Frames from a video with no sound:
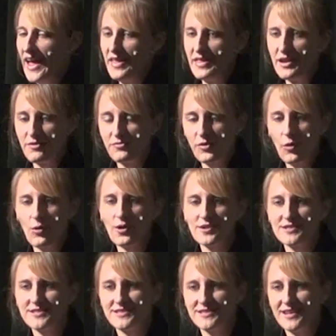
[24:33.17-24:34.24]
And then, of
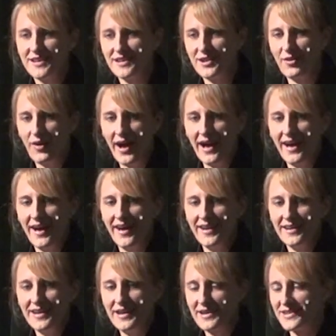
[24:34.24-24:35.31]
course, you know, I,
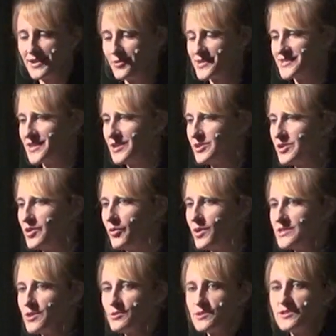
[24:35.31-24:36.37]
I can always say you can
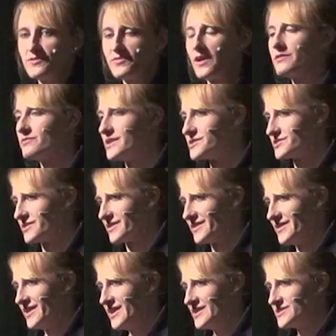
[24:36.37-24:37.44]
always host a fundraiser
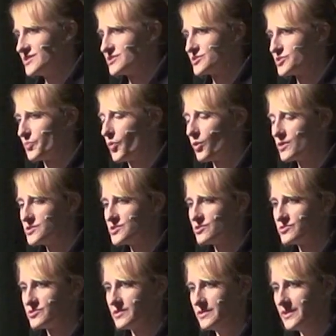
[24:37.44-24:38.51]
to support
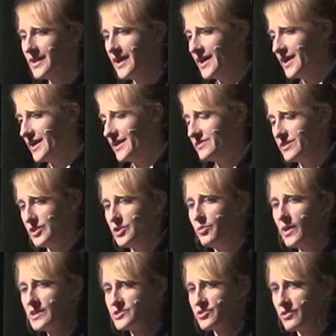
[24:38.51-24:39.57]
children in the U.S.